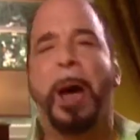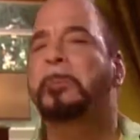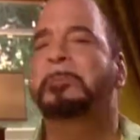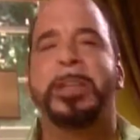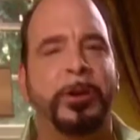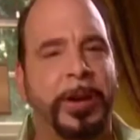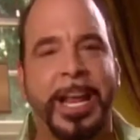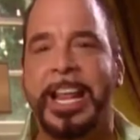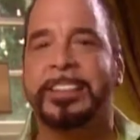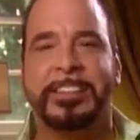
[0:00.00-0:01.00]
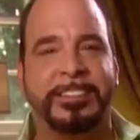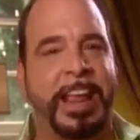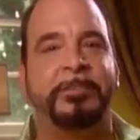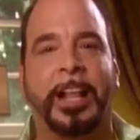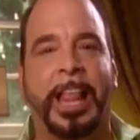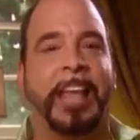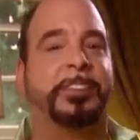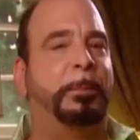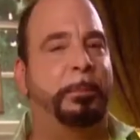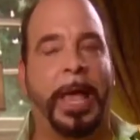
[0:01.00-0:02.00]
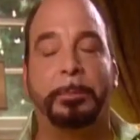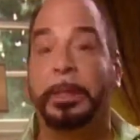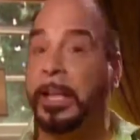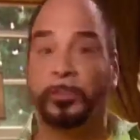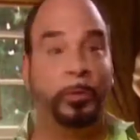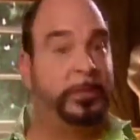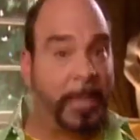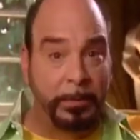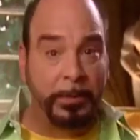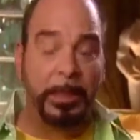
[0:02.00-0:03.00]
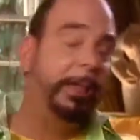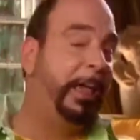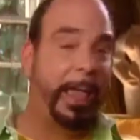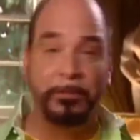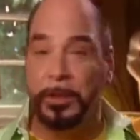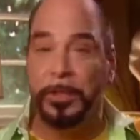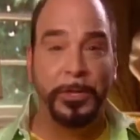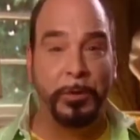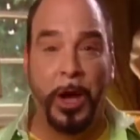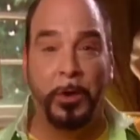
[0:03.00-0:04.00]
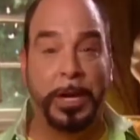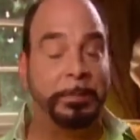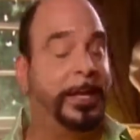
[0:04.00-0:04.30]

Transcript: a mirror is a safe classic bet because it will double everything you own and